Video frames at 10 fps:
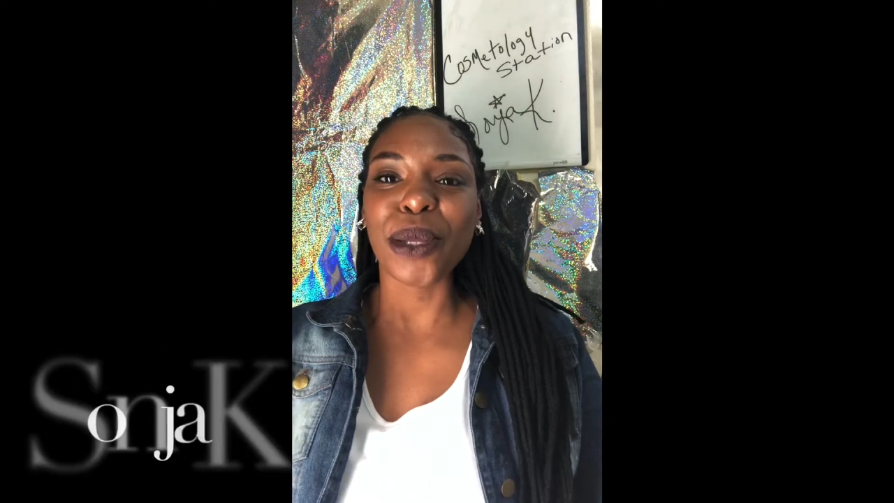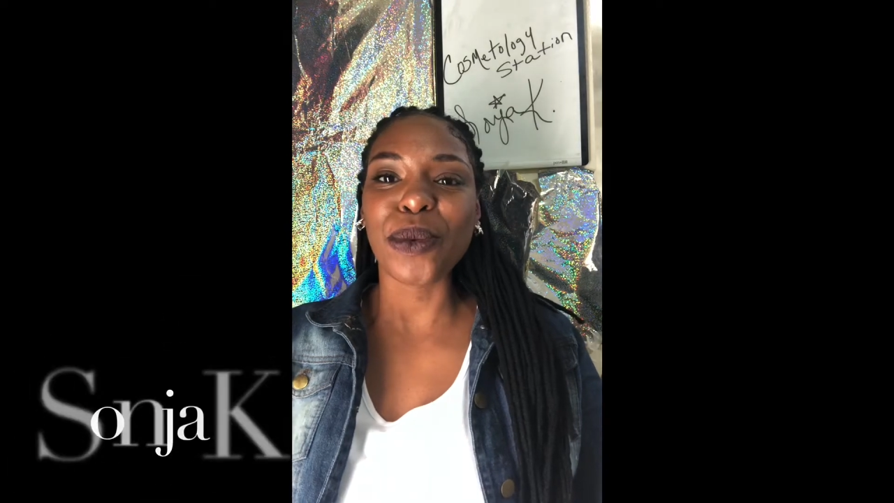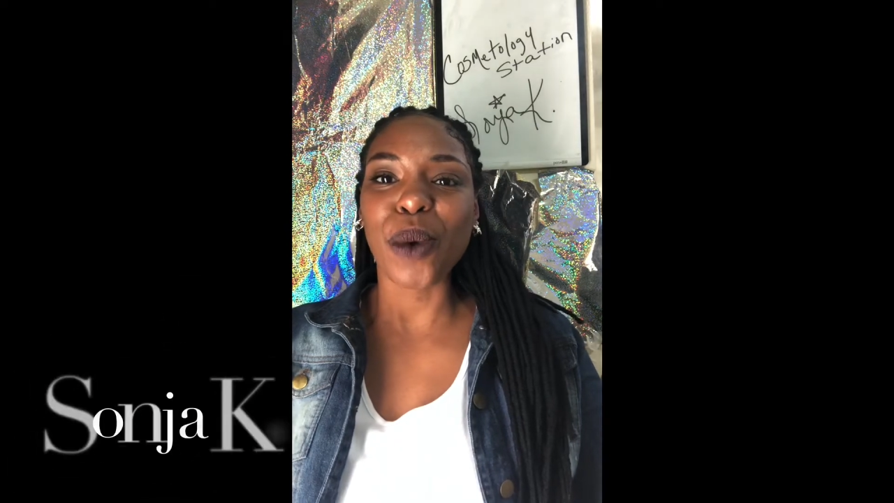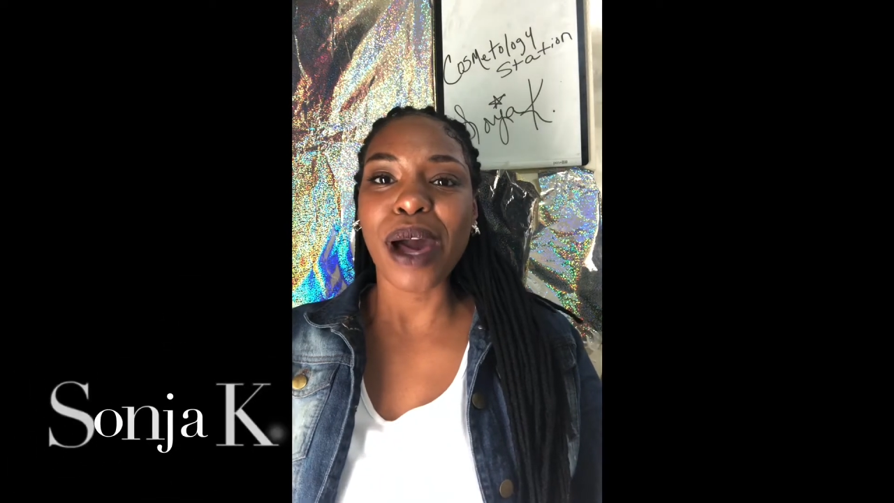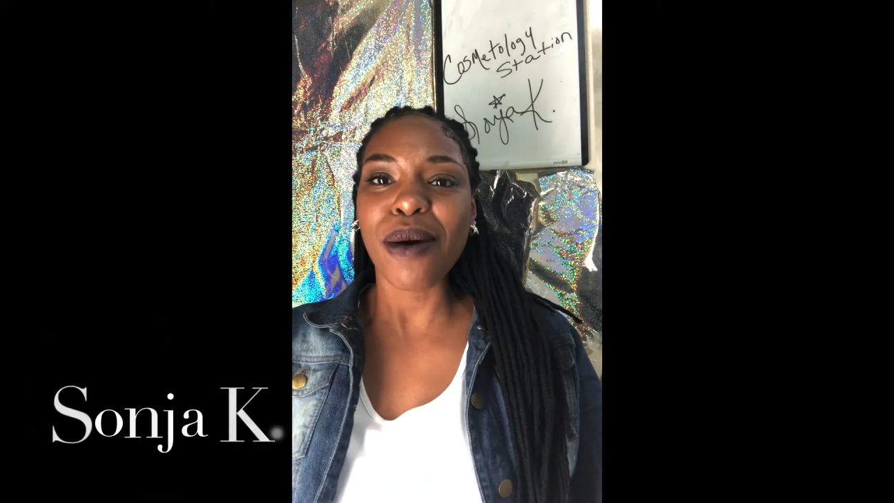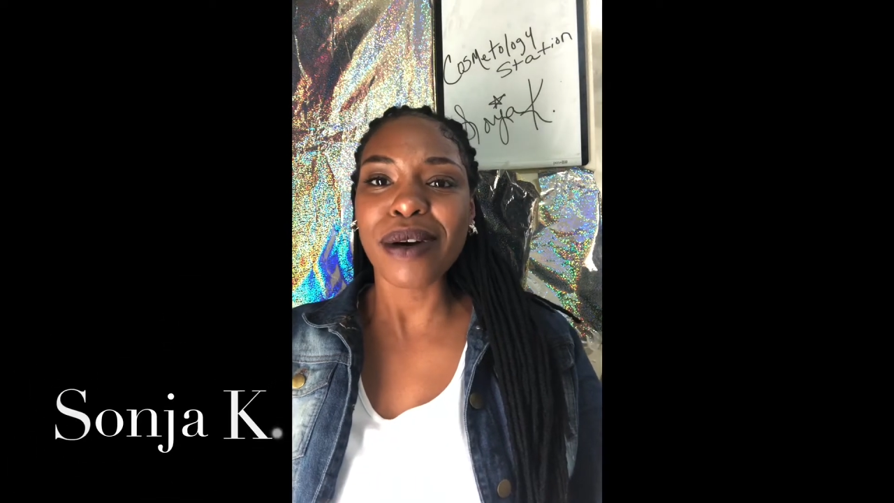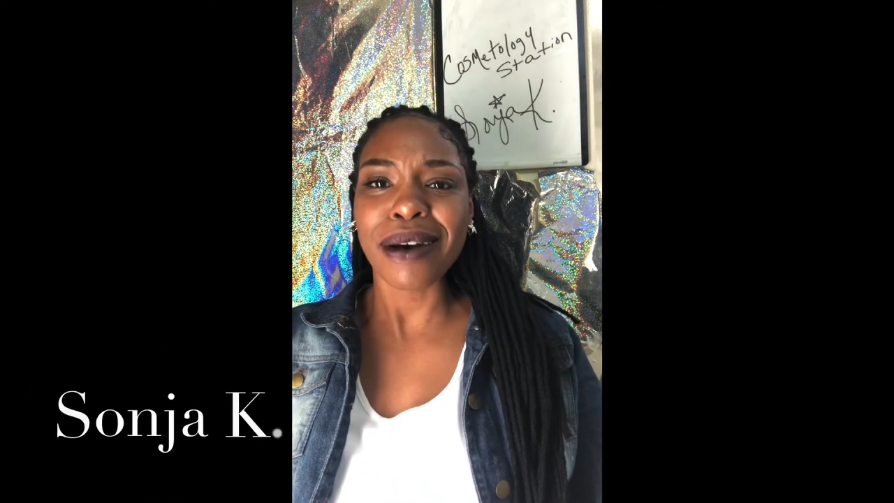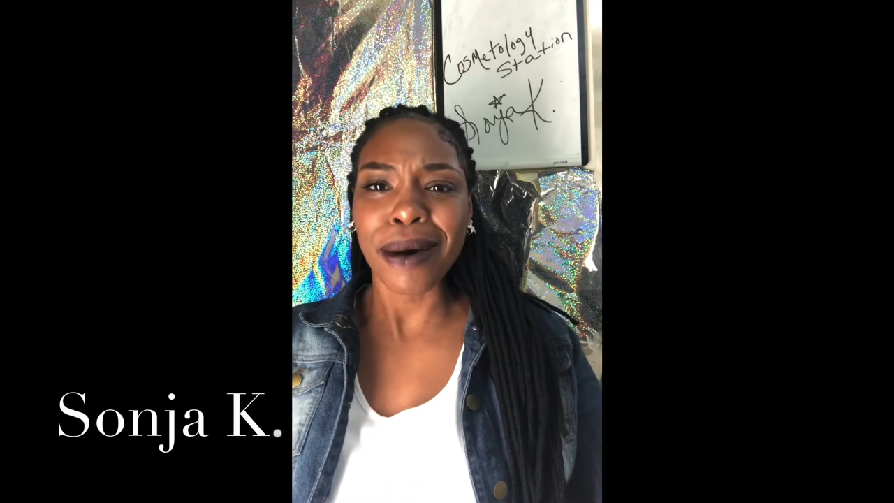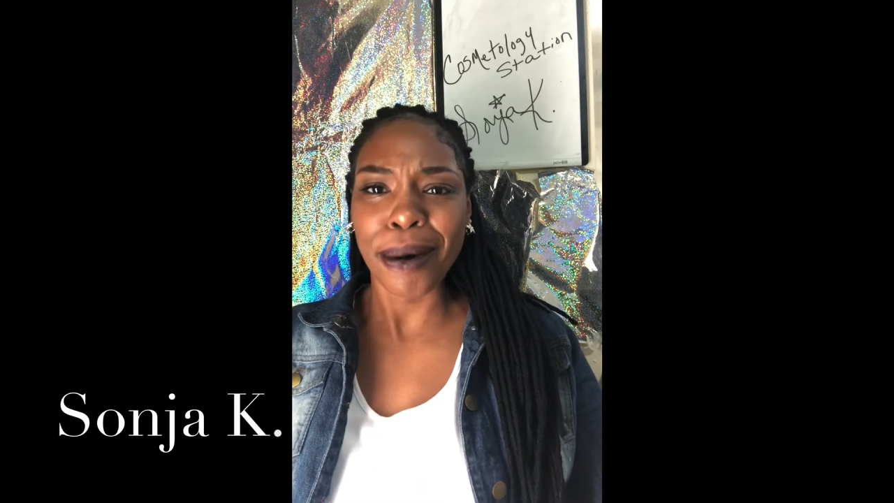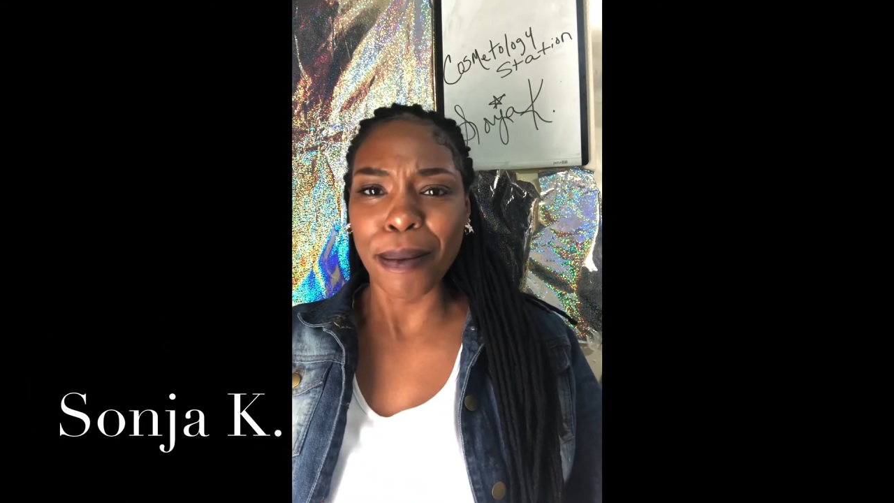
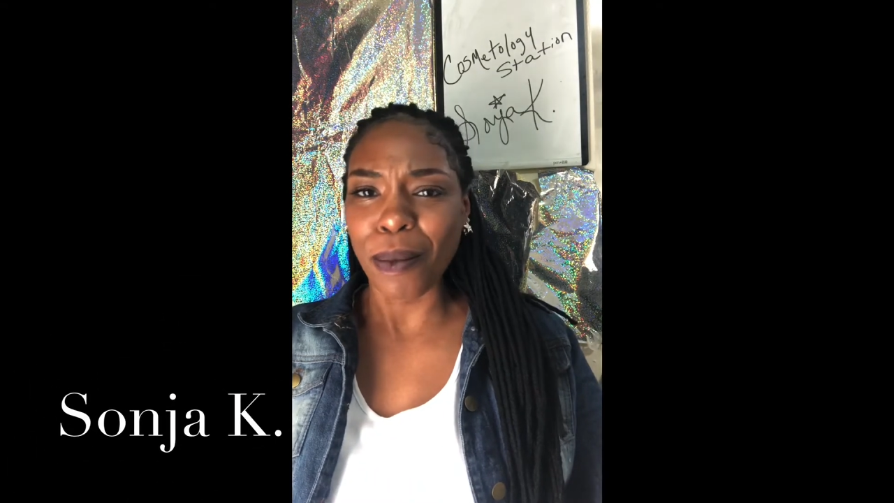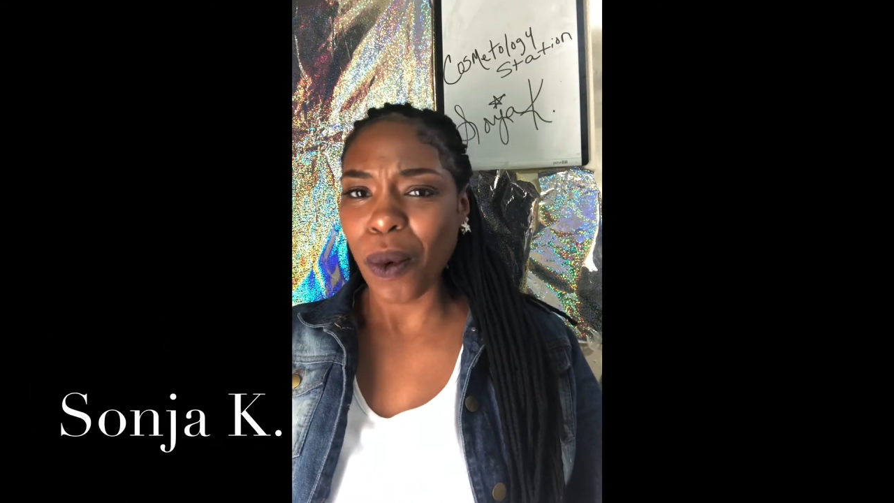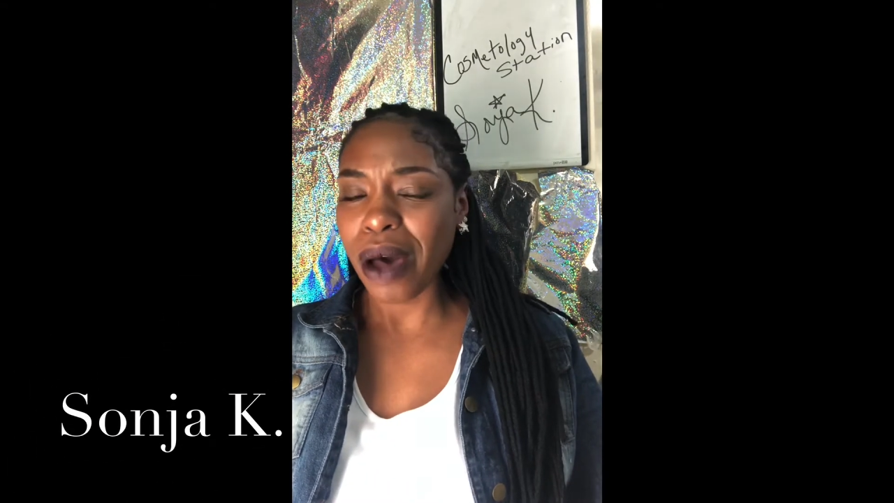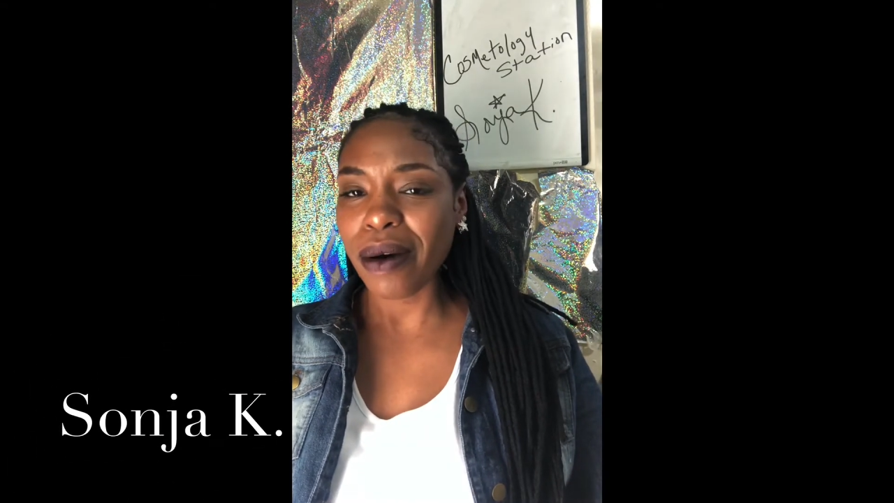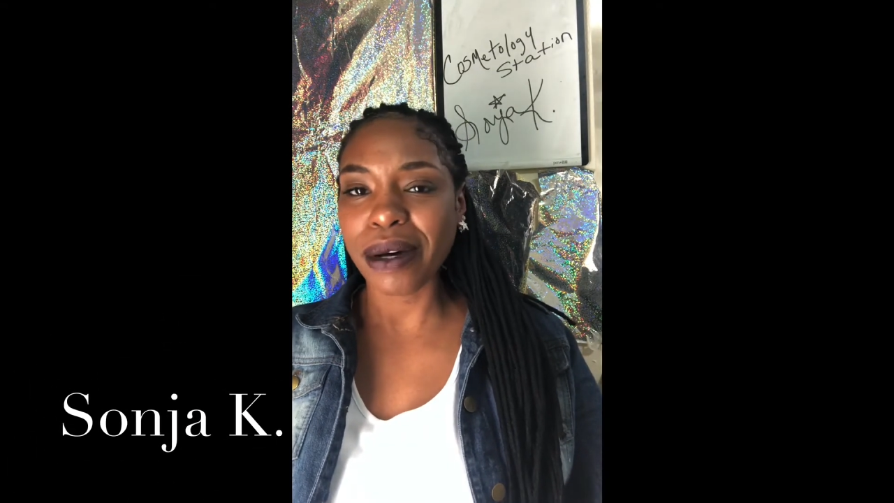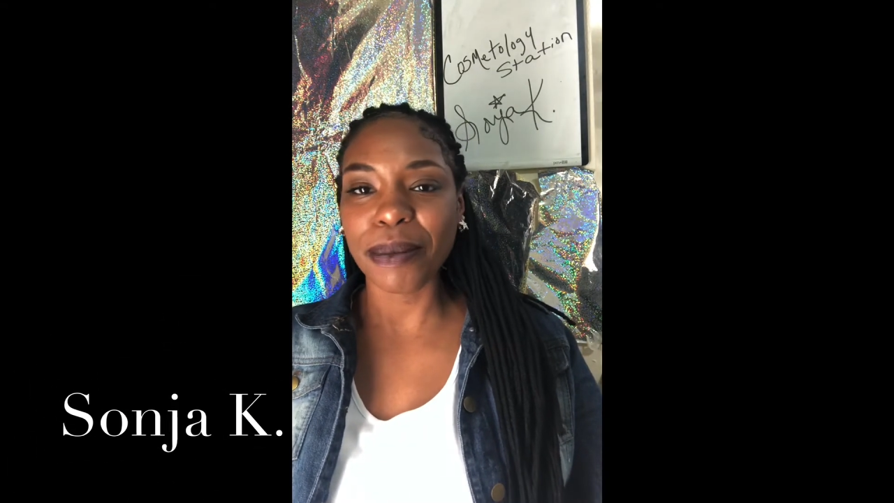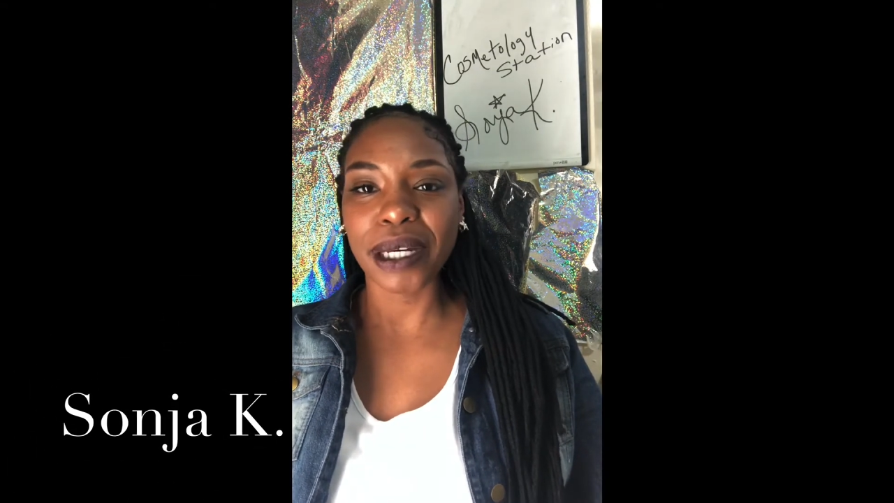welcome. Welcome